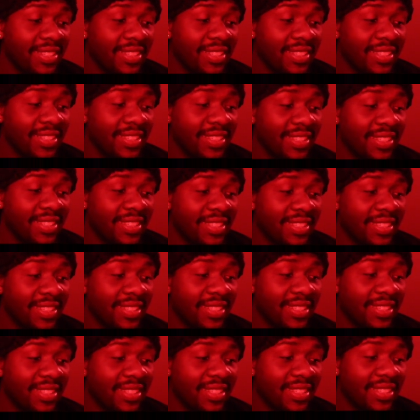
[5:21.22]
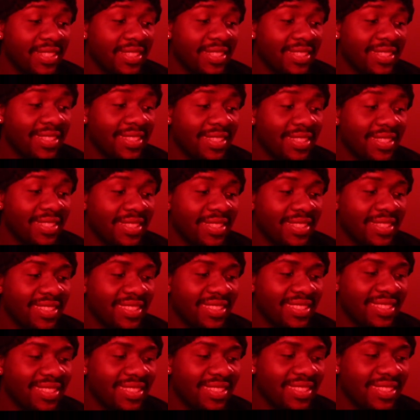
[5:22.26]

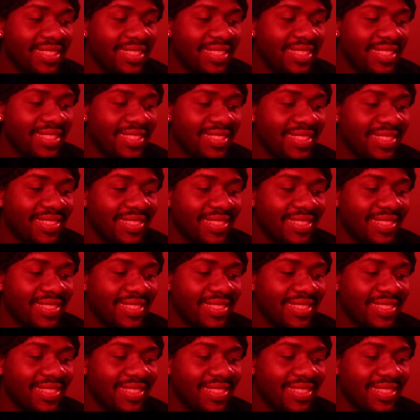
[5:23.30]
The person shown says nothing.